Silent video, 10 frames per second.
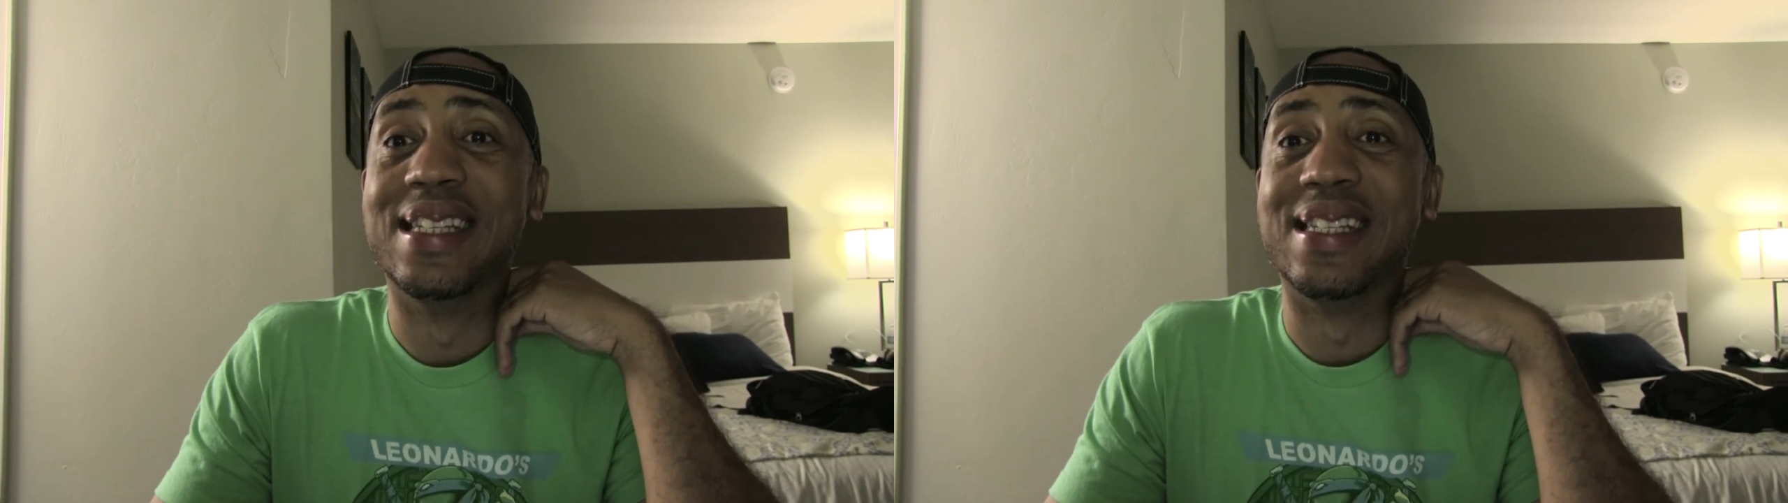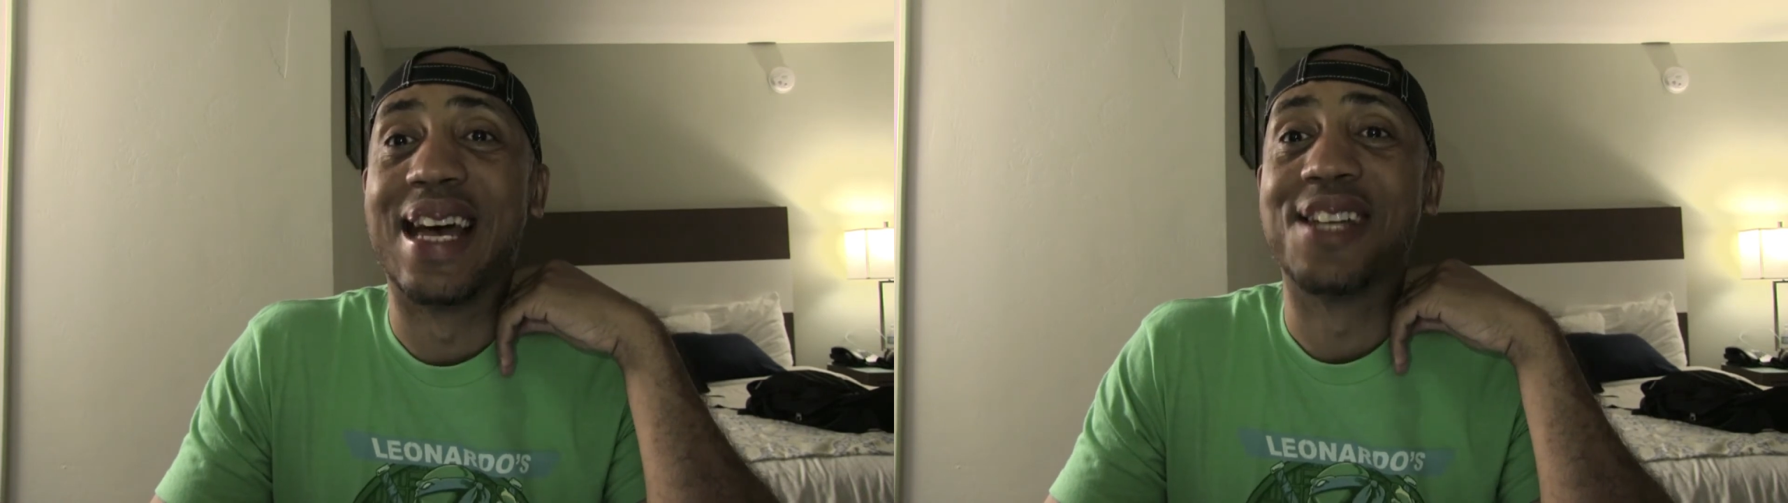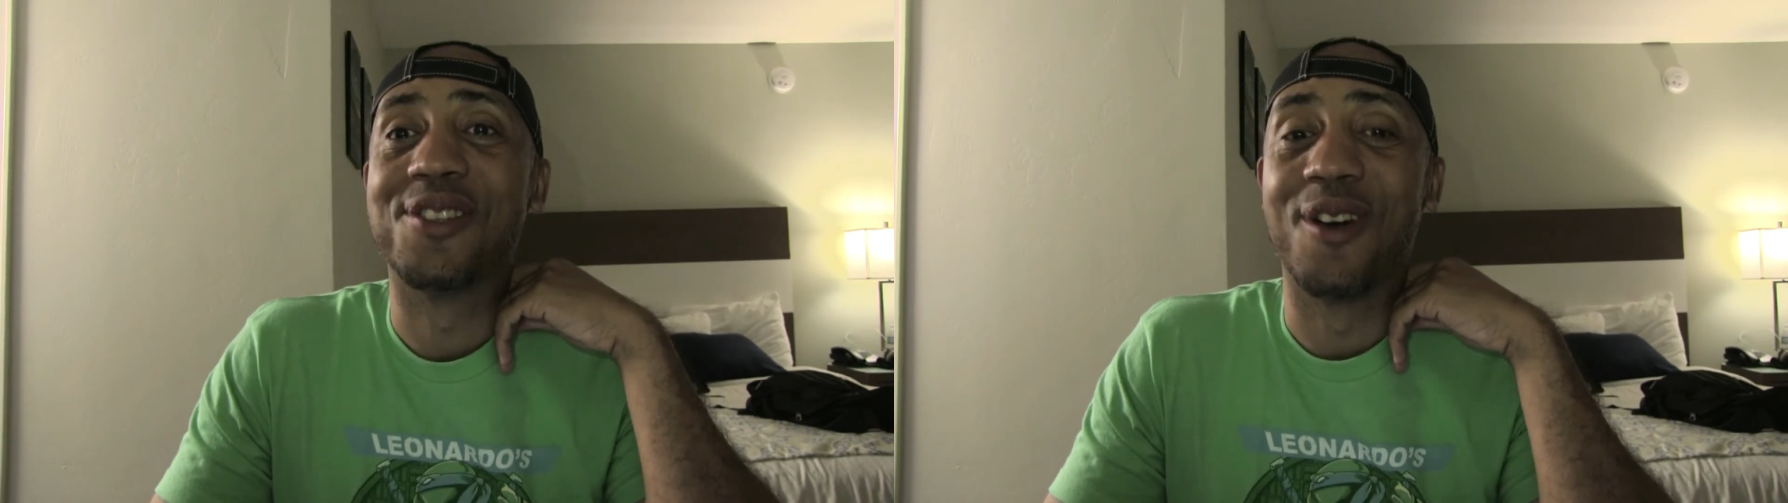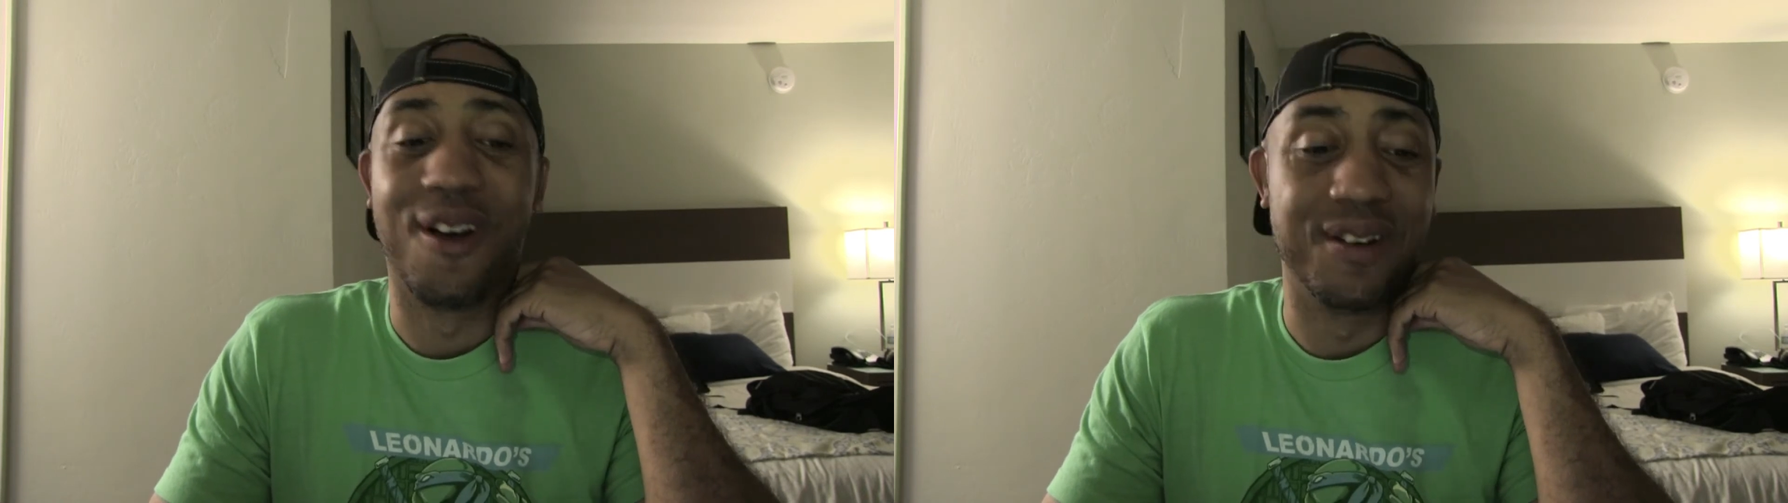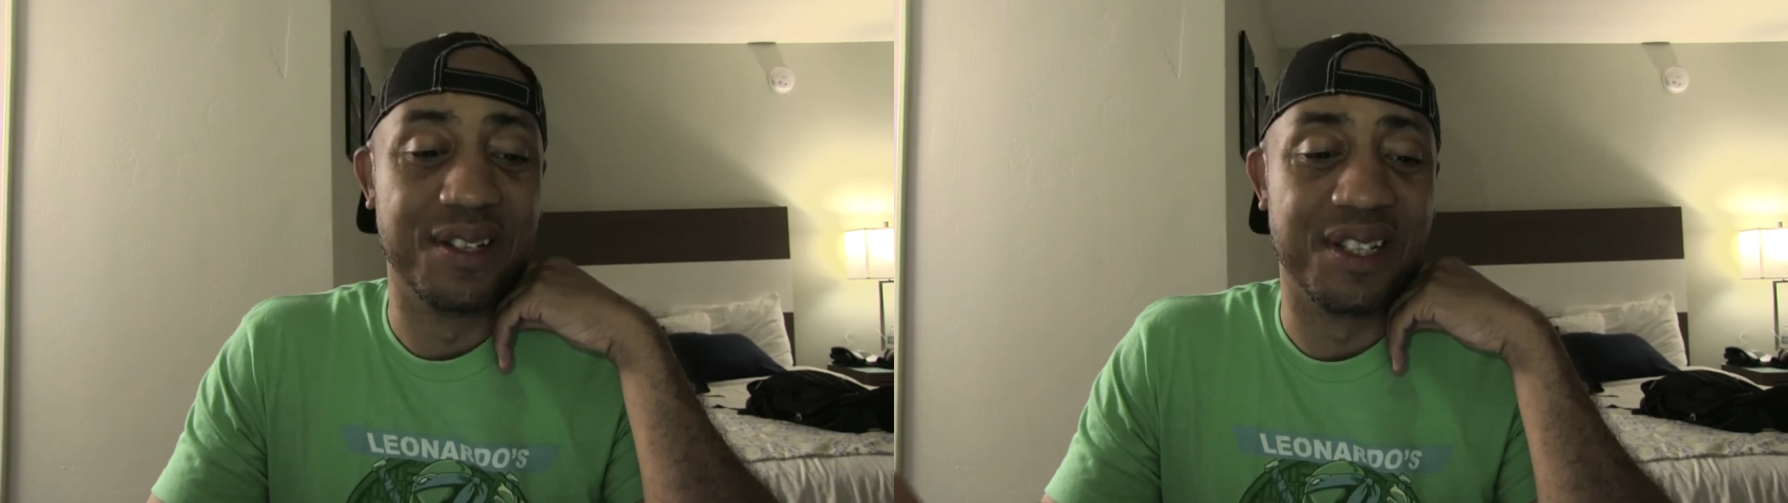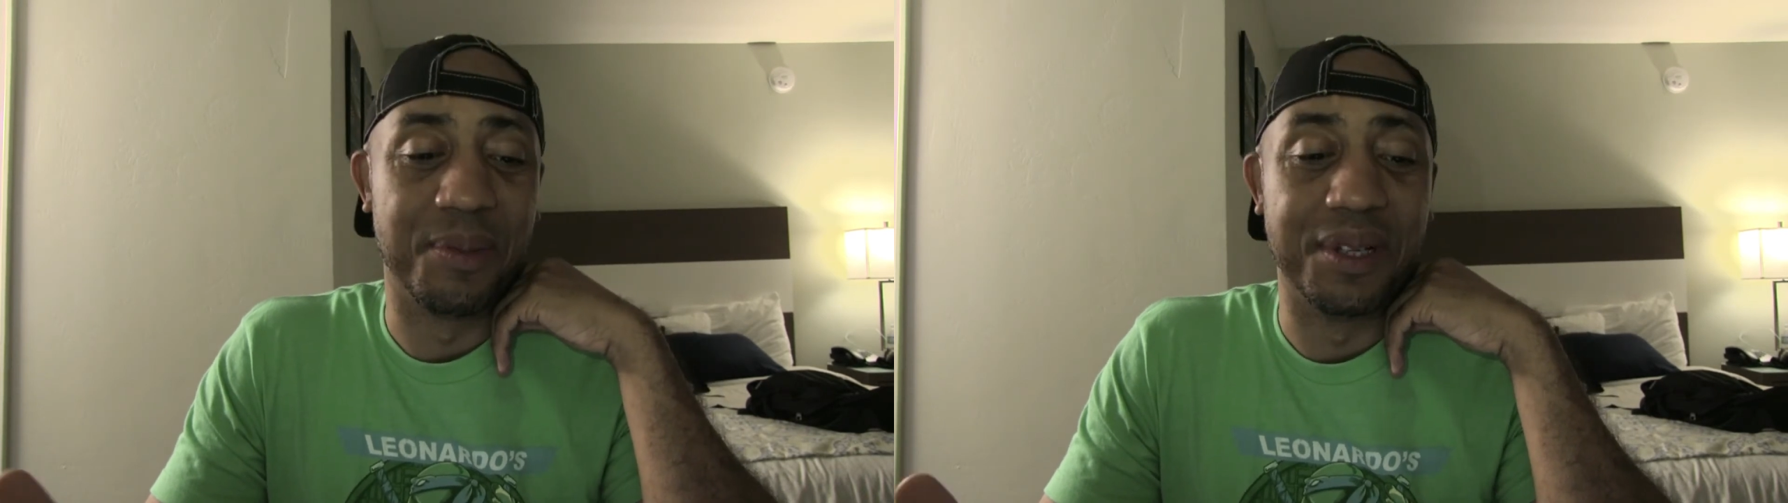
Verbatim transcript: Disaster Artist.